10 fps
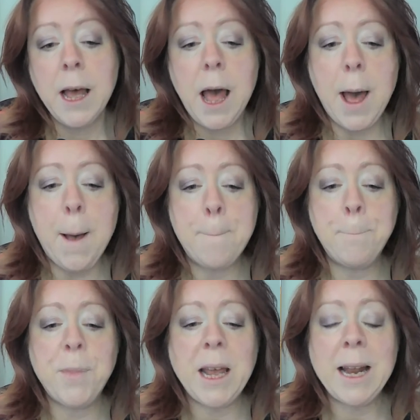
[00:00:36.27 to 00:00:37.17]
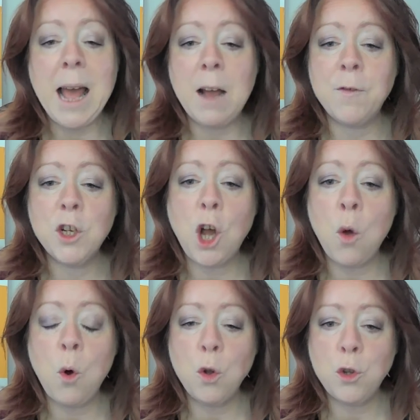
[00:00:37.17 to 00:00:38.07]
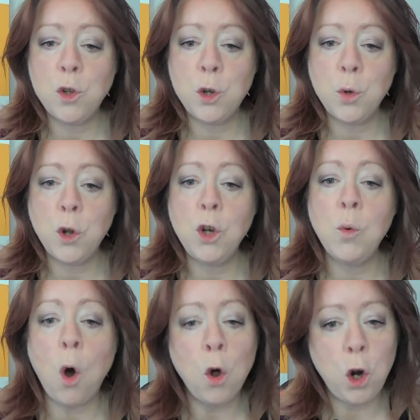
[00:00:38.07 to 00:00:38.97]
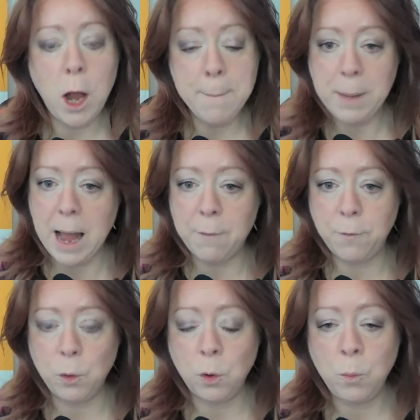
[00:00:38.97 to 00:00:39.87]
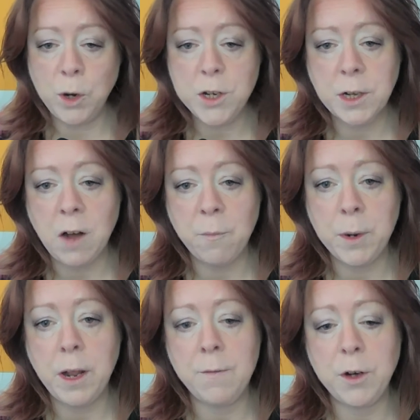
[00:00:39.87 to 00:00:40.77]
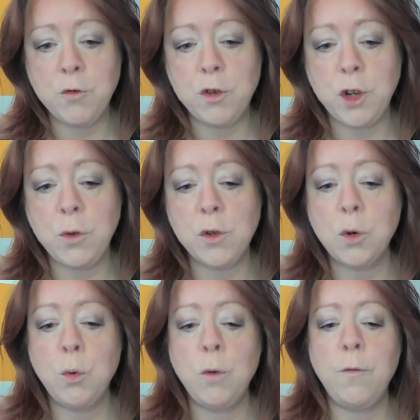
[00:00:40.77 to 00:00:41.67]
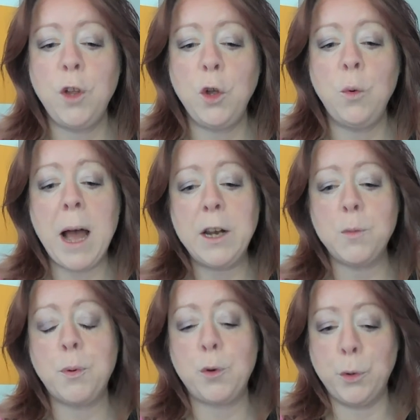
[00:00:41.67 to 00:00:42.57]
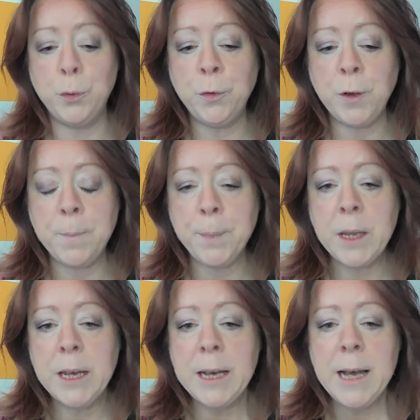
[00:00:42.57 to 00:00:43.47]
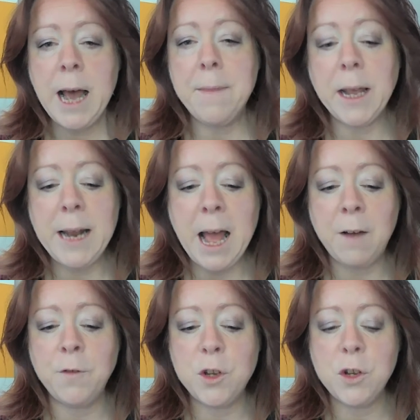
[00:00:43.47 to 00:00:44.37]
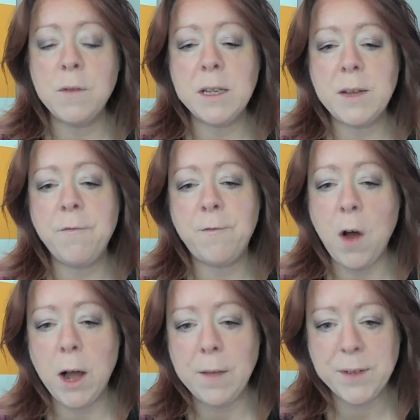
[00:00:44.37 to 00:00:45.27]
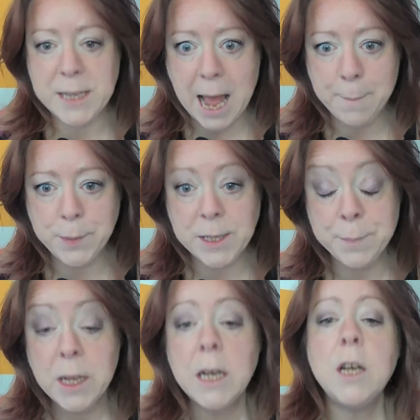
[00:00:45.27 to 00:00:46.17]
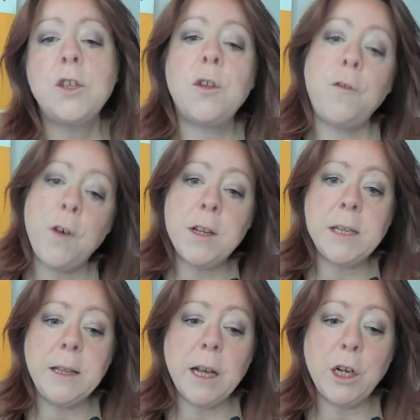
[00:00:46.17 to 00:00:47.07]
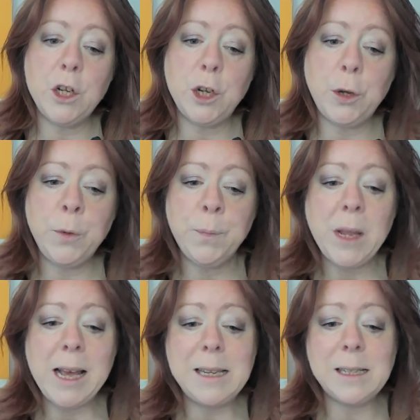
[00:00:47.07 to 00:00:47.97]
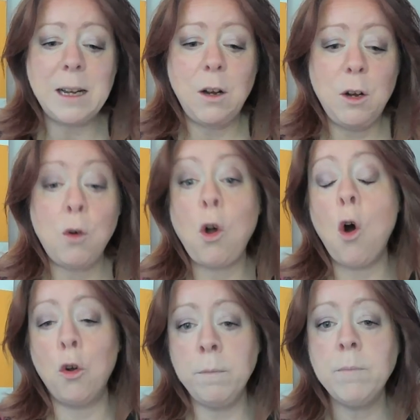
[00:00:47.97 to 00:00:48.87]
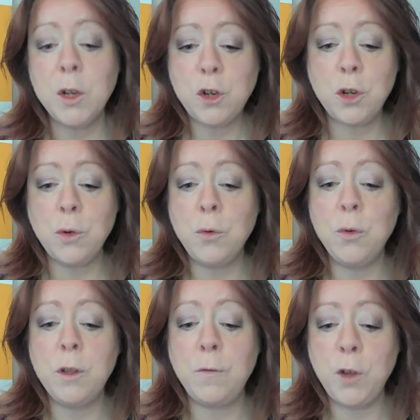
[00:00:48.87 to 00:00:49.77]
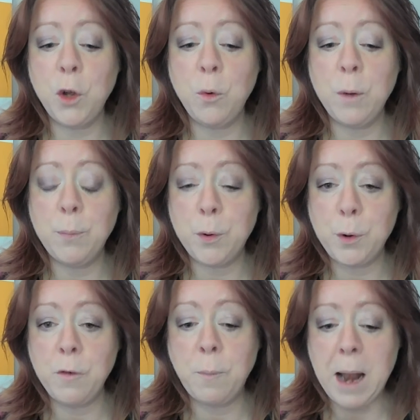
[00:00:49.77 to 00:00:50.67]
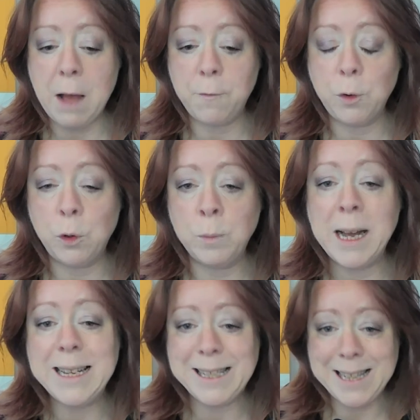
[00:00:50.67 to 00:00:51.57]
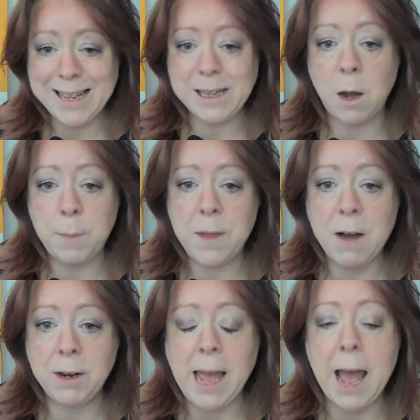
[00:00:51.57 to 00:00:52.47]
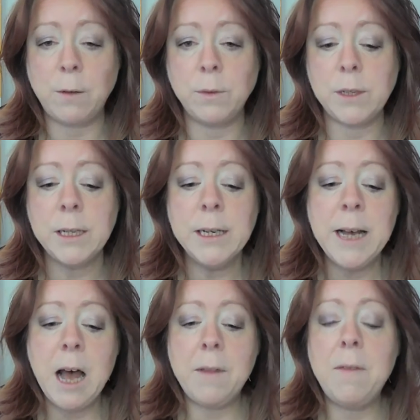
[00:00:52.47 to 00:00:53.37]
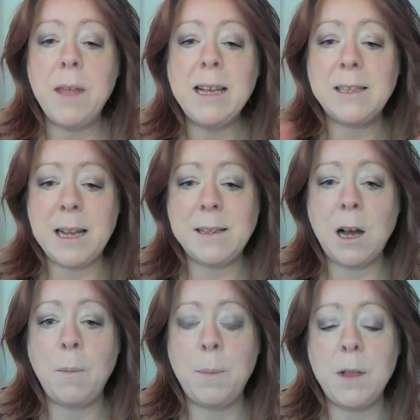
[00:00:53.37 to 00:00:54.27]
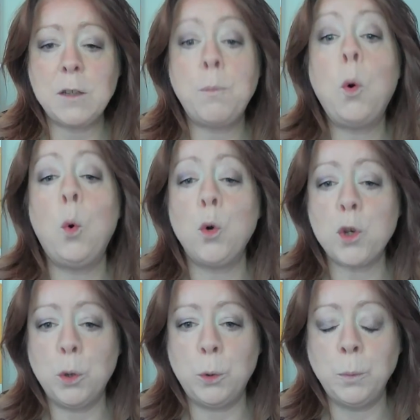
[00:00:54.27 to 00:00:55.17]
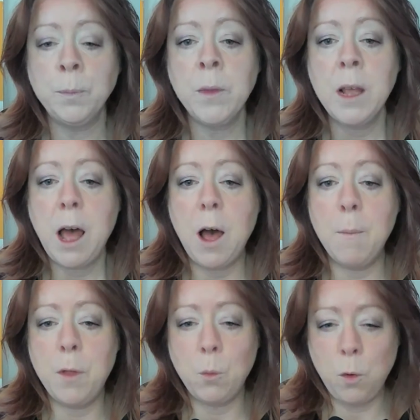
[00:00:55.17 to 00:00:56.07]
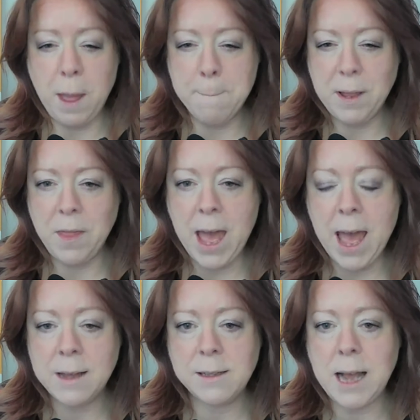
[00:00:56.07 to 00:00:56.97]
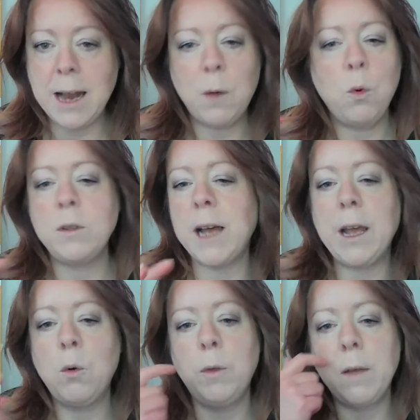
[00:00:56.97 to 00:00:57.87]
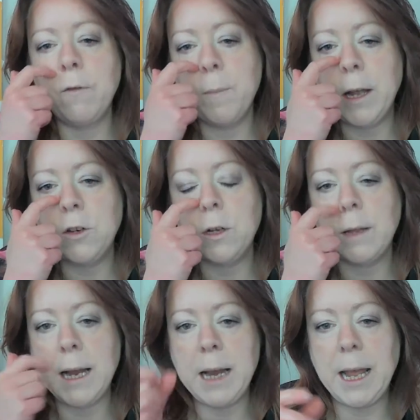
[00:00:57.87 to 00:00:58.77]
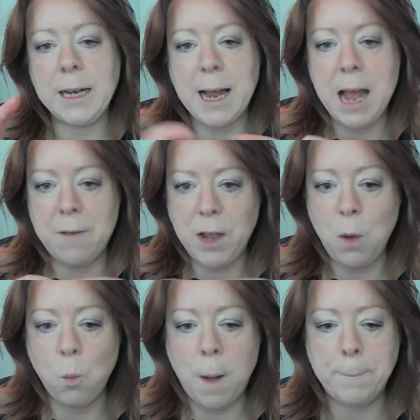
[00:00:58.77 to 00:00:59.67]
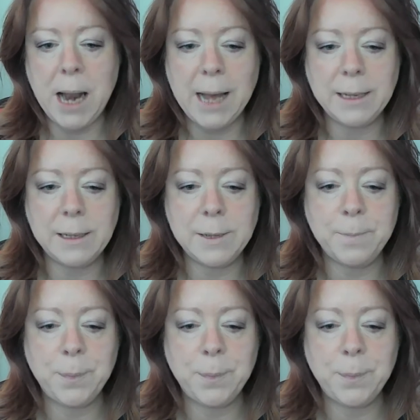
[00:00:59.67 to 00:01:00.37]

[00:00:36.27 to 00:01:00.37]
They're going to have to go onto a new online platform which the government have introduced called View and Prove, and they're going to have to do this in 5 steps. So the first thing they're going to do is log on to the View and Prove platform and set up their account, and then they set up this portal that will then be theirs, and it will take all the information that they need and have it in one place.